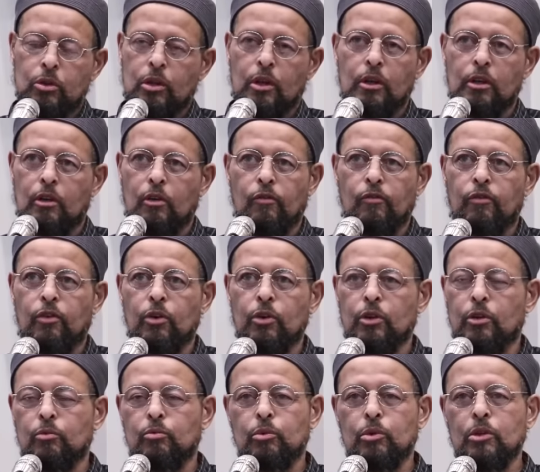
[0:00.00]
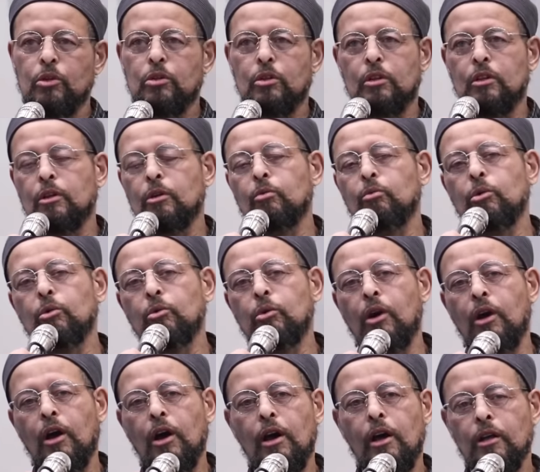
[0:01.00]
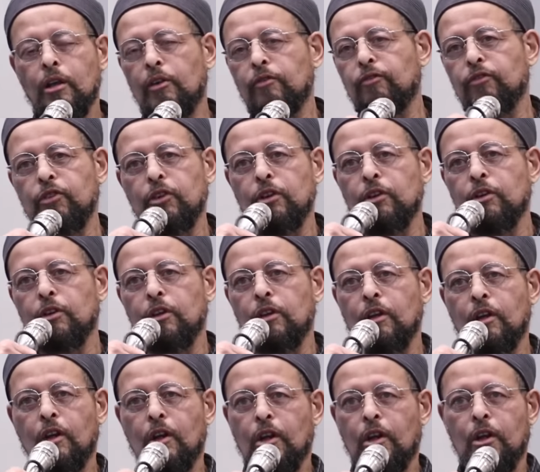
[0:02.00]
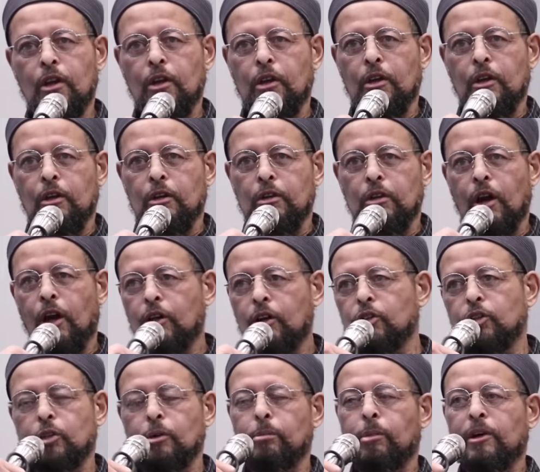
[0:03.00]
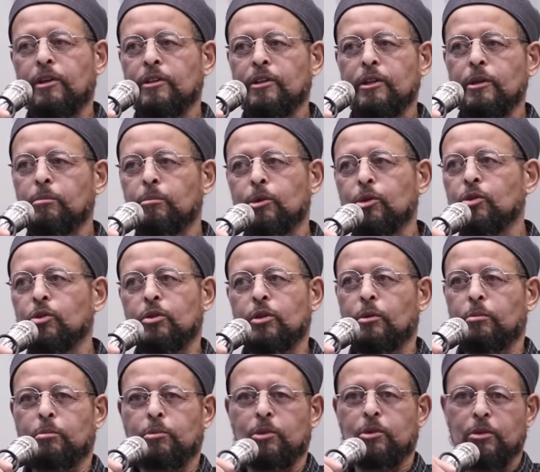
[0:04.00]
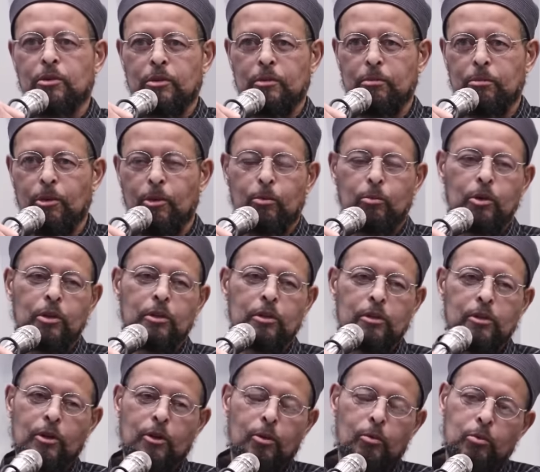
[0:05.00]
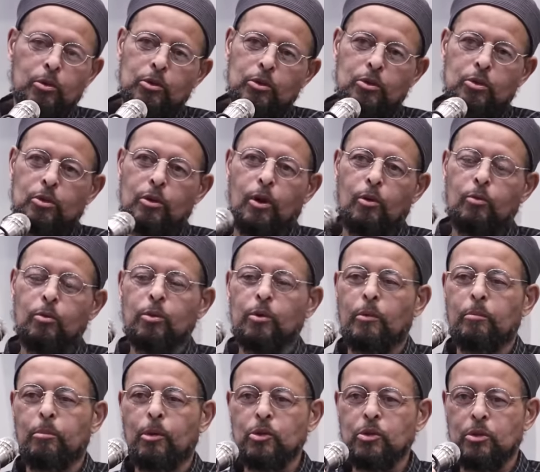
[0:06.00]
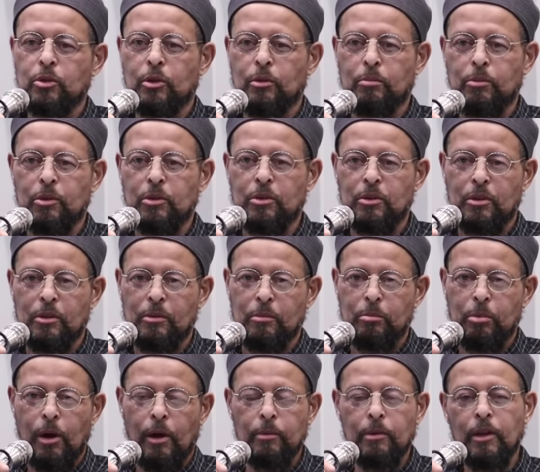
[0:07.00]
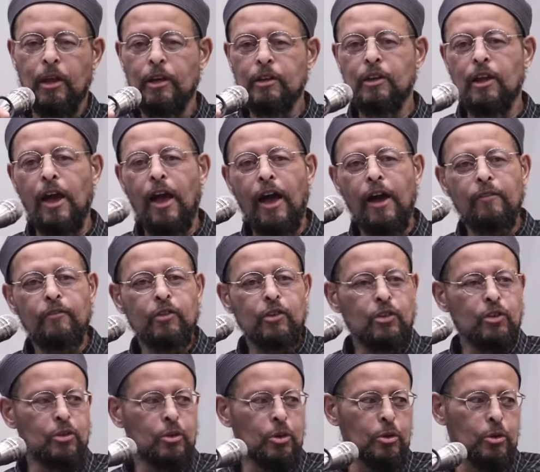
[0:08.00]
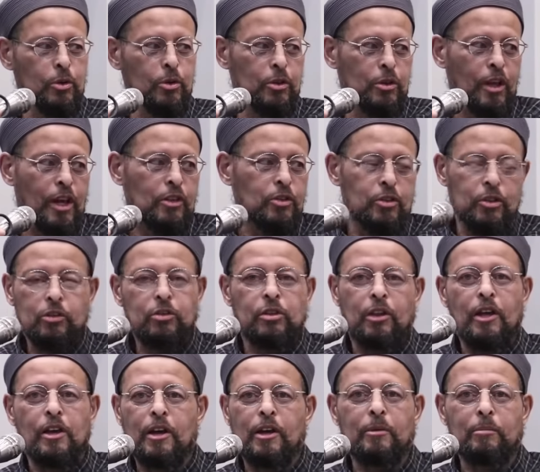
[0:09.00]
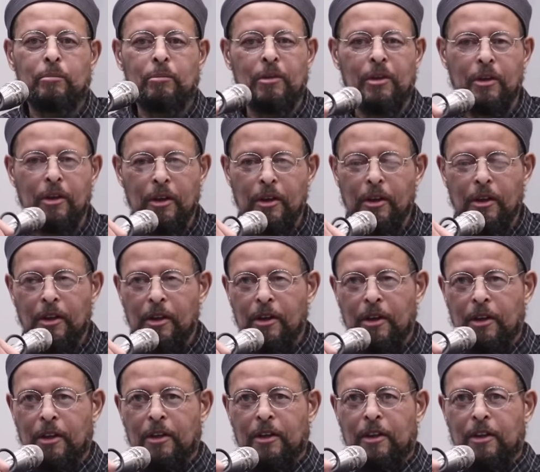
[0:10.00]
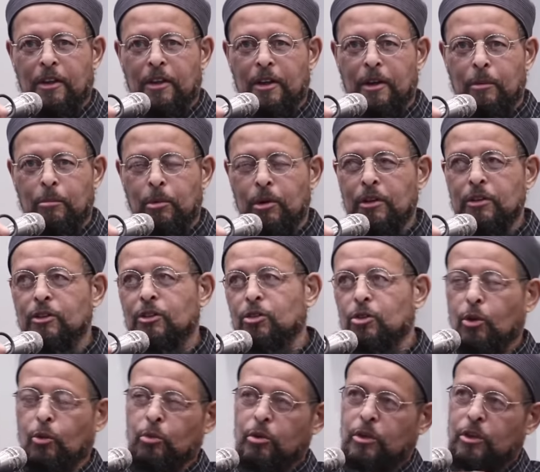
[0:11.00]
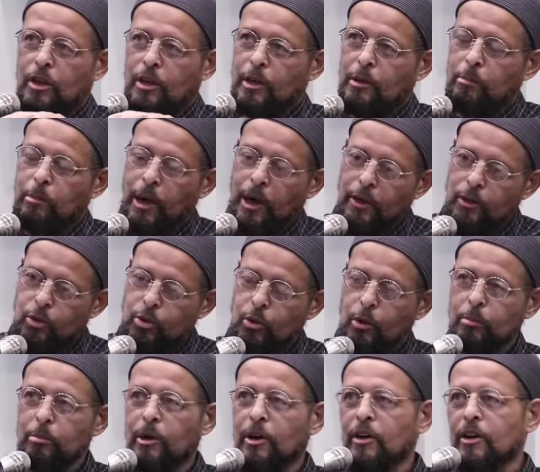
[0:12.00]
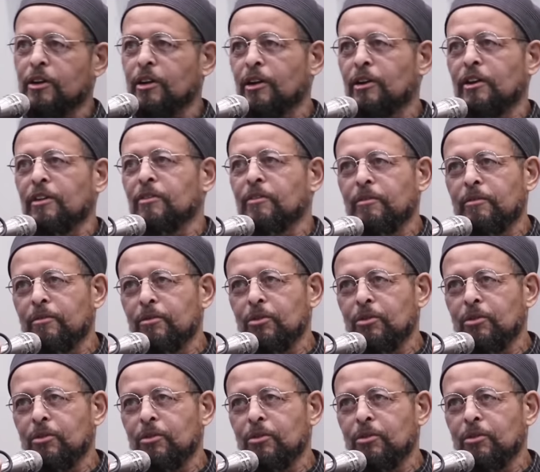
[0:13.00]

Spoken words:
just had converted recently, we were Hanafi Naqshbandi Muslims. But we didn't know, we just thought we were Muslims. Probably like the average Turk, that's Islam. And so we came back to America,